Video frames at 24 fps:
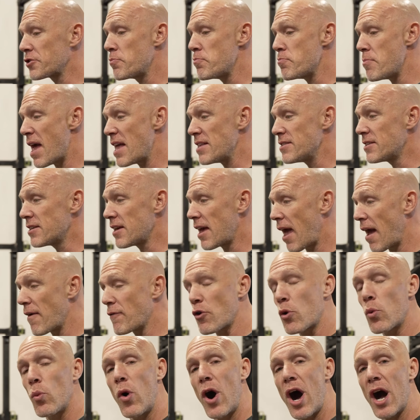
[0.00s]
men to ever
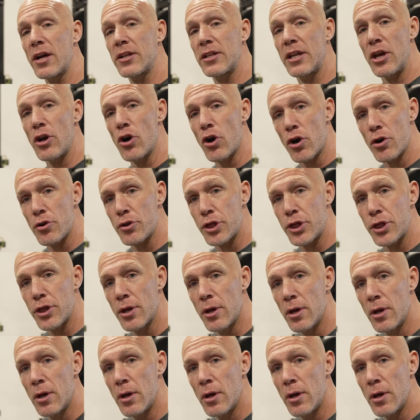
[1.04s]
walk the earth.